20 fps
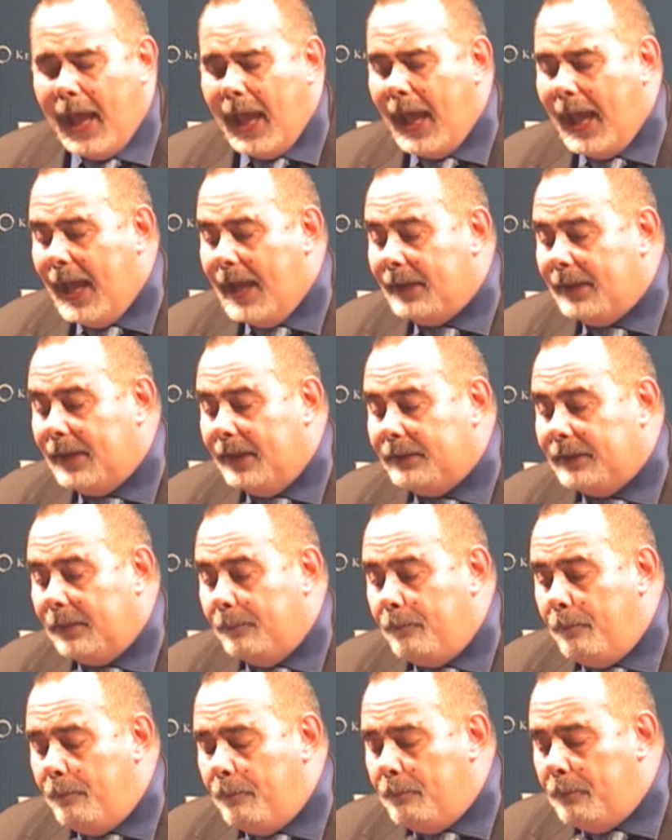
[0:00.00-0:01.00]
And
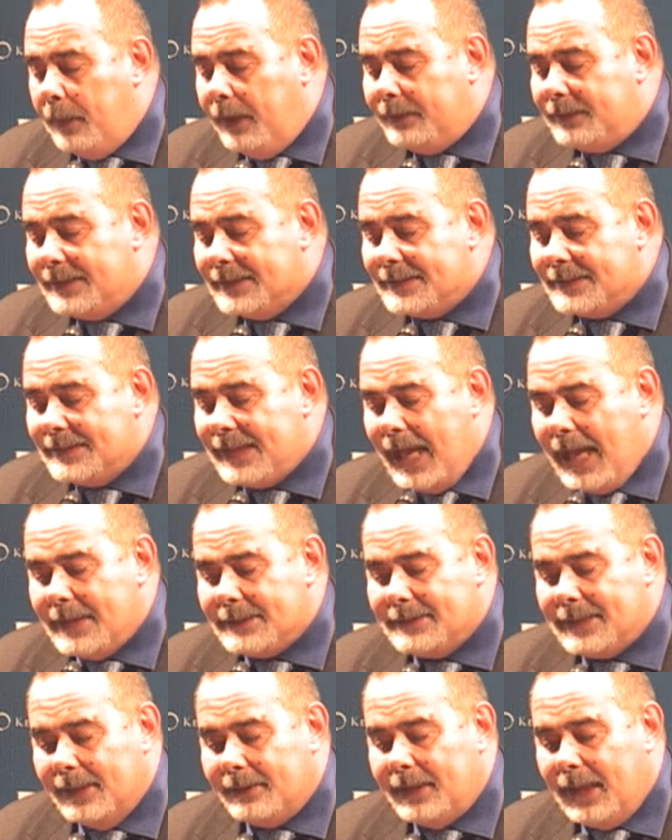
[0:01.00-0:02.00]
the, the
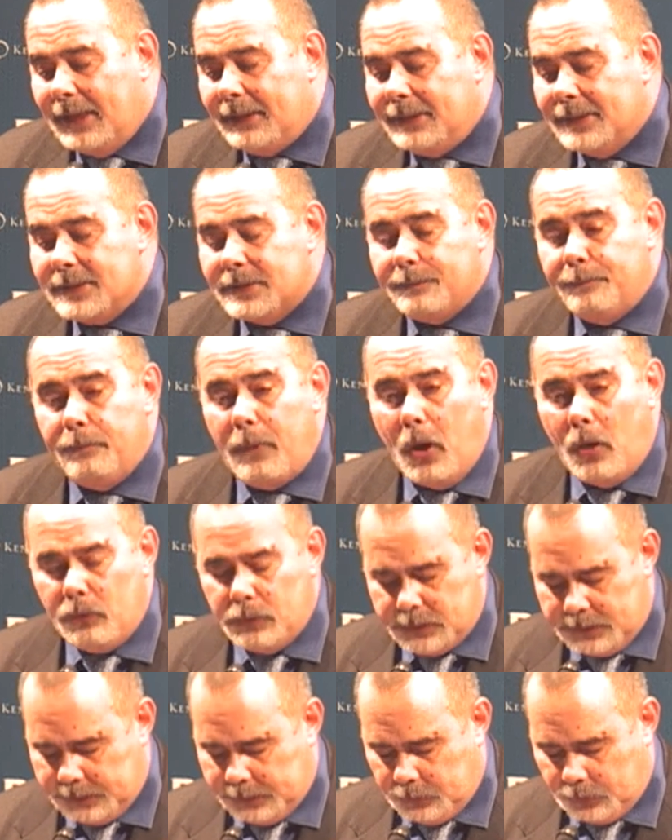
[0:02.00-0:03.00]
sense that is
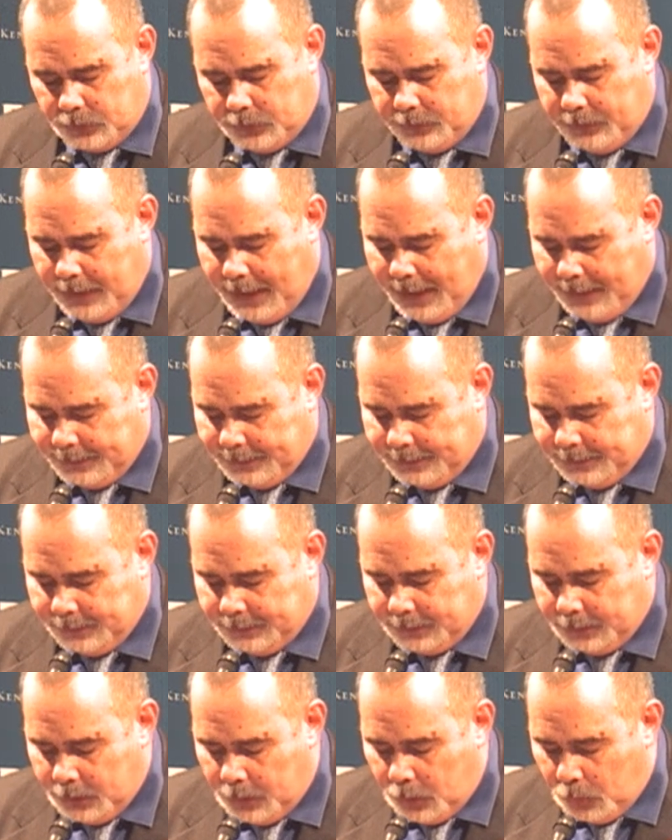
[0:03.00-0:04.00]
most
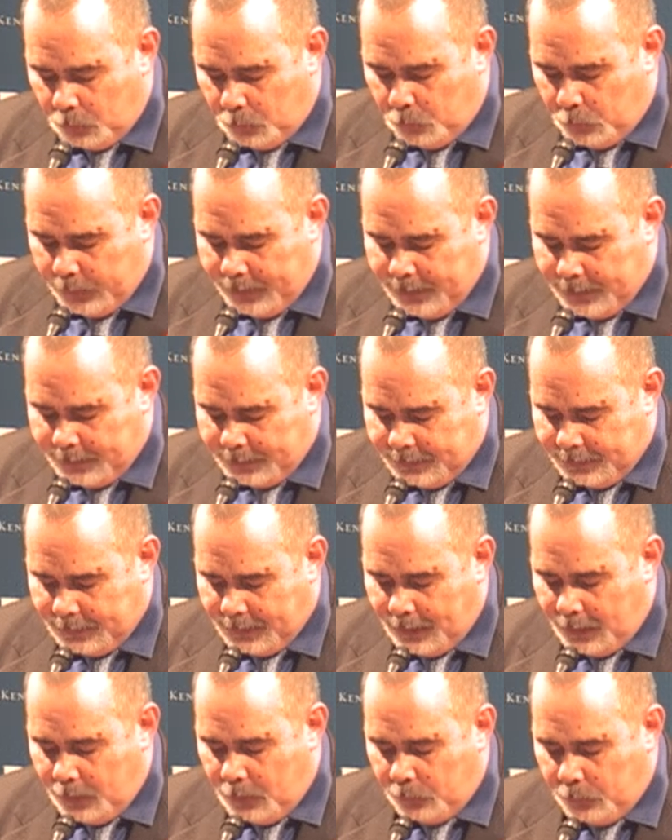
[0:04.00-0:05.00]
connected with,
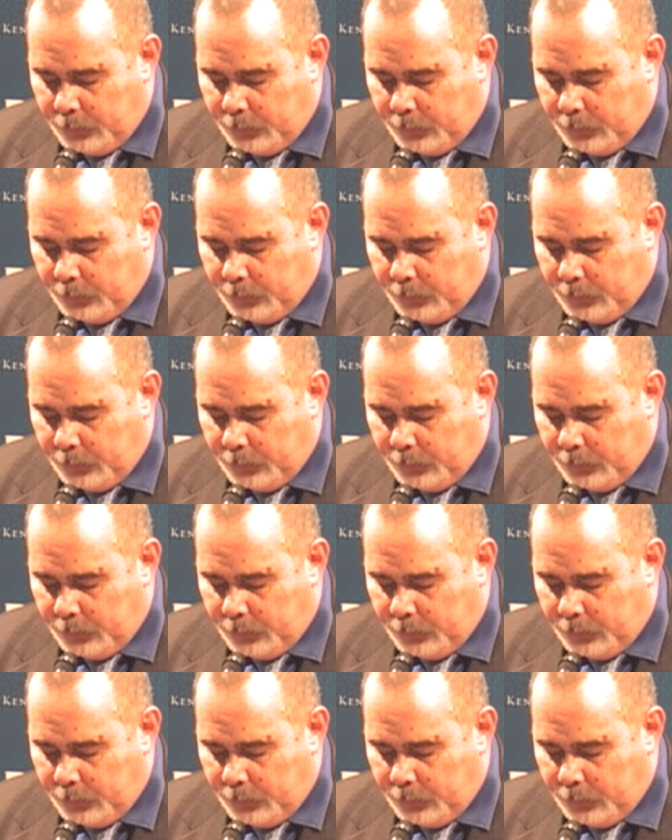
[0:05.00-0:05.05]
uh,